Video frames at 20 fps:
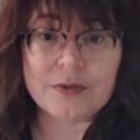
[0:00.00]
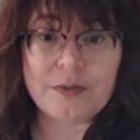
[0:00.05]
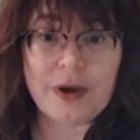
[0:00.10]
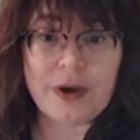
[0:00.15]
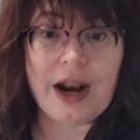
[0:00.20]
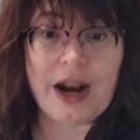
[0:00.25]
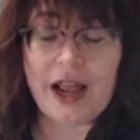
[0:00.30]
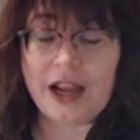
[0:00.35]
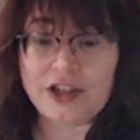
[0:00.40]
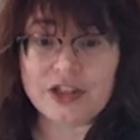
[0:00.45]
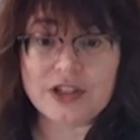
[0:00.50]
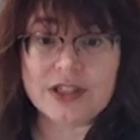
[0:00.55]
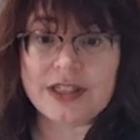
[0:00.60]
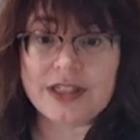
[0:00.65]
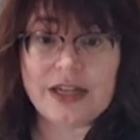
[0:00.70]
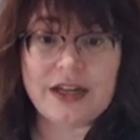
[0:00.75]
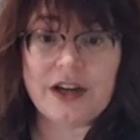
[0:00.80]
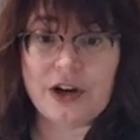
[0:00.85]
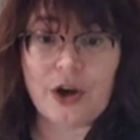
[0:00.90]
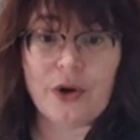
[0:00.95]
I just need to
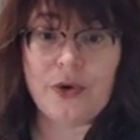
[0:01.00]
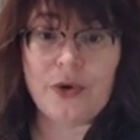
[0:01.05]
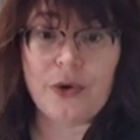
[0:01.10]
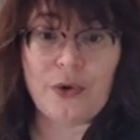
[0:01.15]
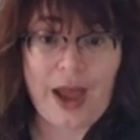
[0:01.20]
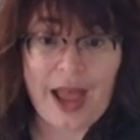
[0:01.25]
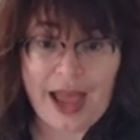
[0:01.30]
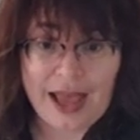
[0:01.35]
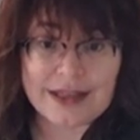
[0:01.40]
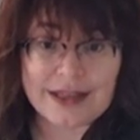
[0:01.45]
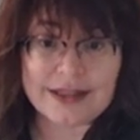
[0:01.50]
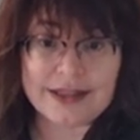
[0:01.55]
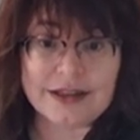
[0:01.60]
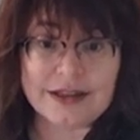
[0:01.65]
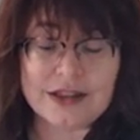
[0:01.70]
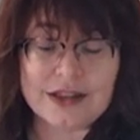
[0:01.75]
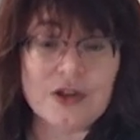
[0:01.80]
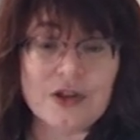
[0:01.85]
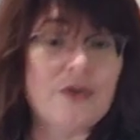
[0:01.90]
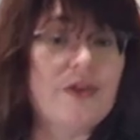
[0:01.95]
know who has it. So
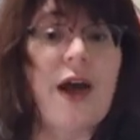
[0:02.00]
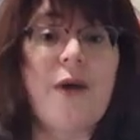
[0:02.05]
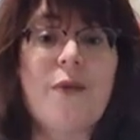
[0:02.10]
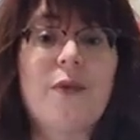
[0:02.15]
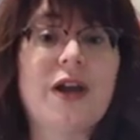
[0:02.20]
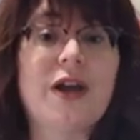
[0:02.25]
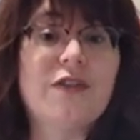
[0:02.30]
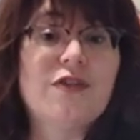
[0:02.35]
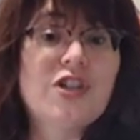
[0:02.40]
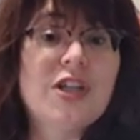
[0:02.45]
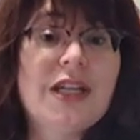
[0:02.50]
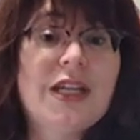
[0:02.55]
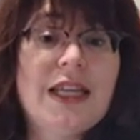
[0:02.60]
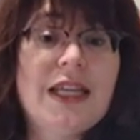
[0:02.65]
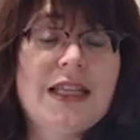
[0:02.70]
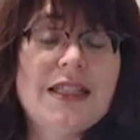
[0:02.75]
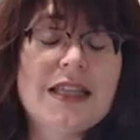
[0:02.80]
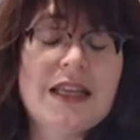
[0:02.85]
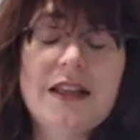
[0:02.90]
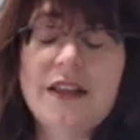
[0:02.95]
that way, if she needs
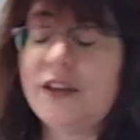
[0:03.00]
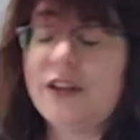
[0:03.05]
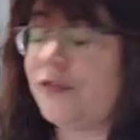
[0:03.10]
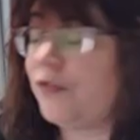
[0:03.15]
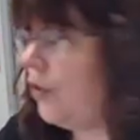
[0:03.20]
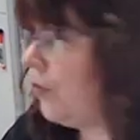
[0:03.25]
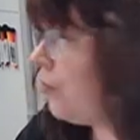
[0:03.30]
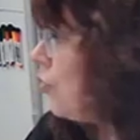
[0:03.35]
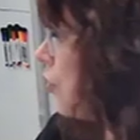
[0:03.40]
it in the future,